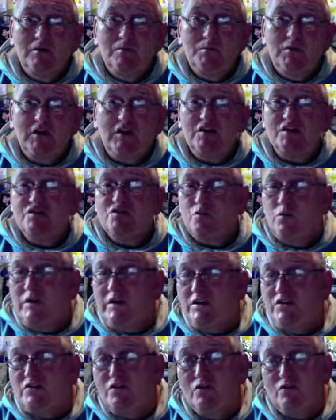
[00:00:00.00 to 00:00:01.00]
Because
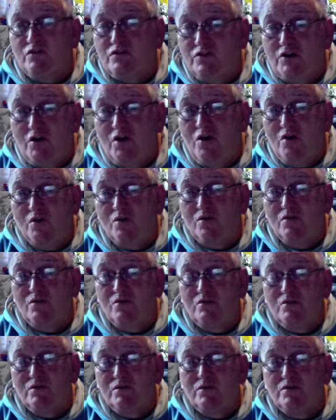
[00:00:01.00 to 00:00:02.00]
we don't know,
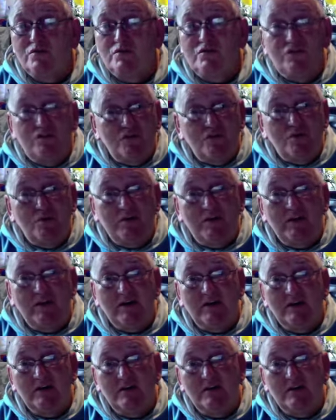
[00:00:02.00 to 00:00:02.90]
do we,